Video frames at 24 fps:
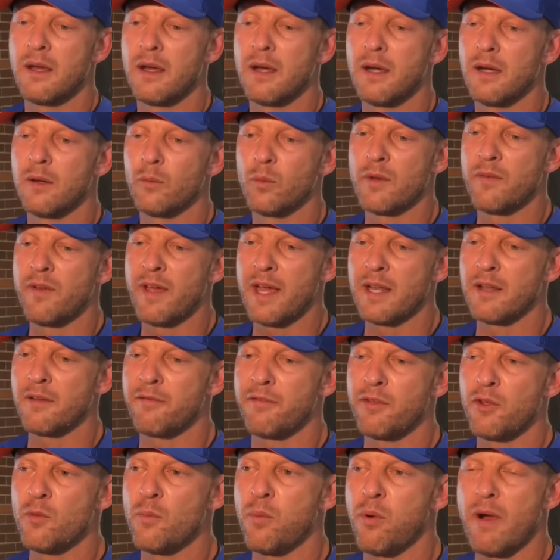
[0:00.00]
uh, we've had a
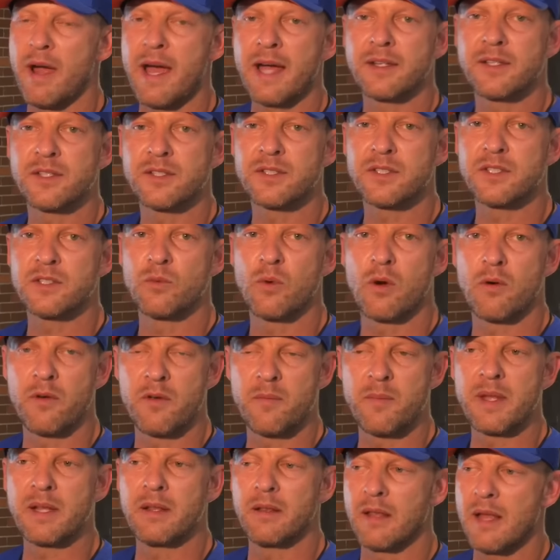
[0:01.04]
few practices where
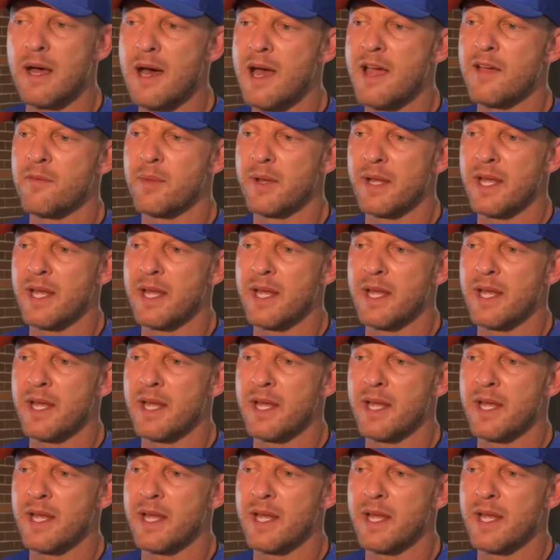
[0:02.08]
we've been live,